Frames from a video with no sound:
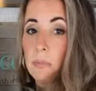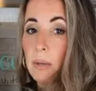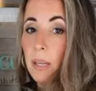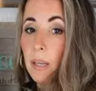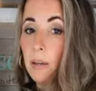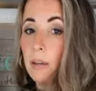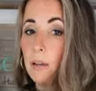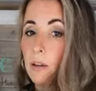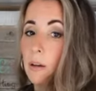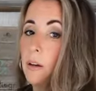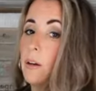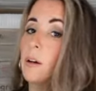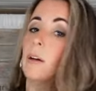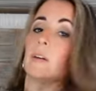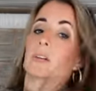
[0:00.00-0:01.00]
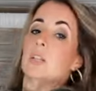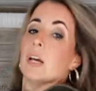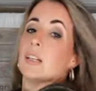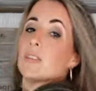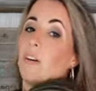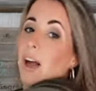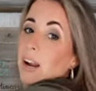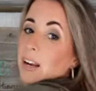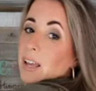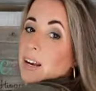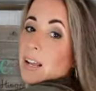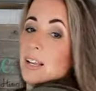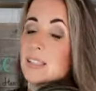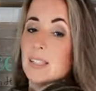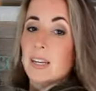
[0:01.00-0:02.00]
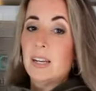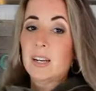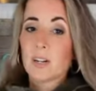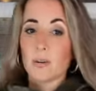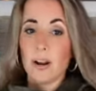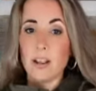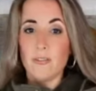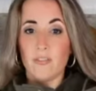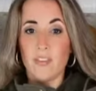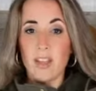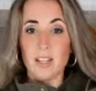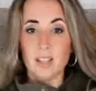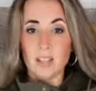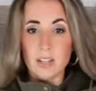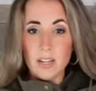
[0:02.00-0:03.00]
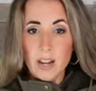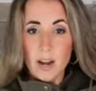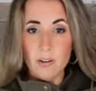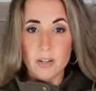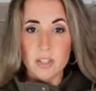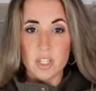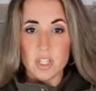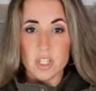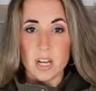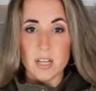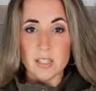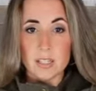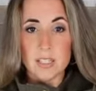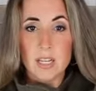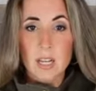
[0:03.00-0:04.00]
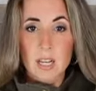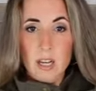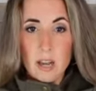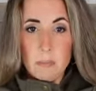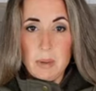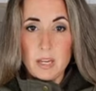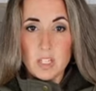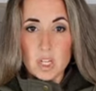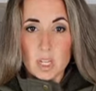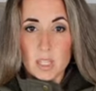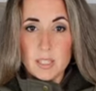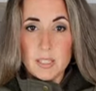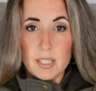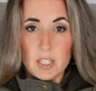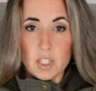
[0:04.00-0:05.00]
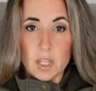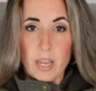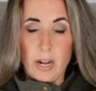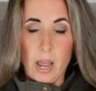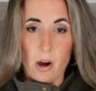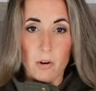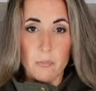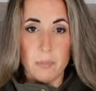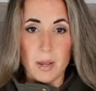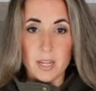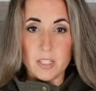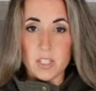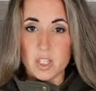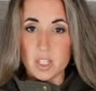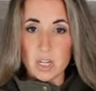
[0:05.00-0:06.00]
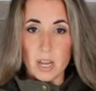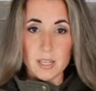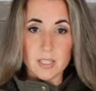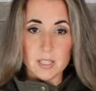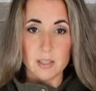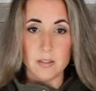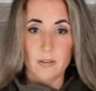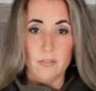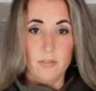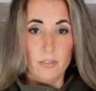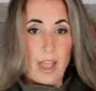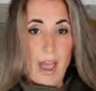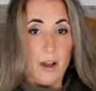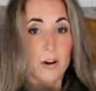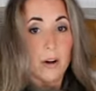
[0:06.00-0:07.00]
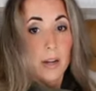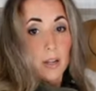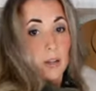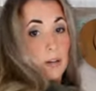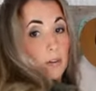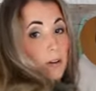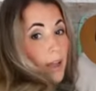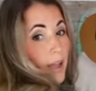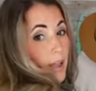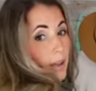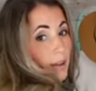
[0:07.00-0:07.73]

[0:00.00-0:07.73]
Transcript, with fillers: me just fine. And isn't it a great fit? Look at how it's just, I mean, I took the cinch line out, but it's just flattering, okay?